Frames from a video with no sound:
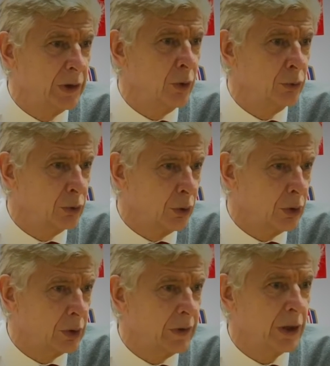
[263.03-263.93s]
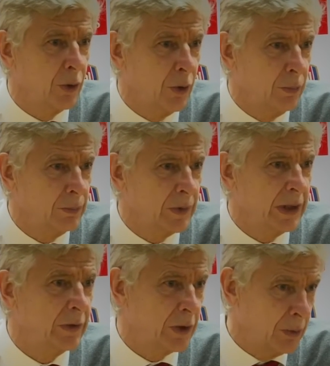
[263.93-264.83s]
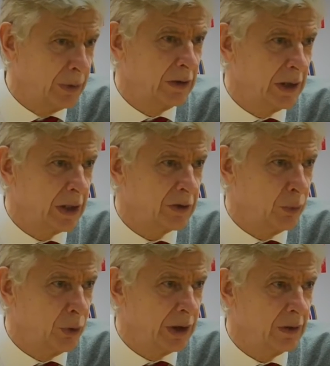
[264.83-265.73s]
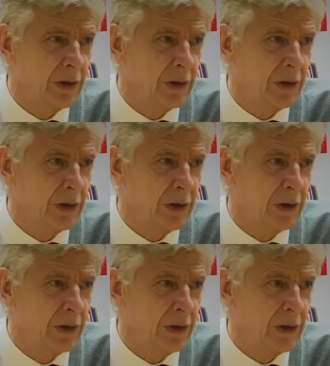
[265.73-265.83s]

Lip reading: they don't talk, they go home, and they come in the next morning,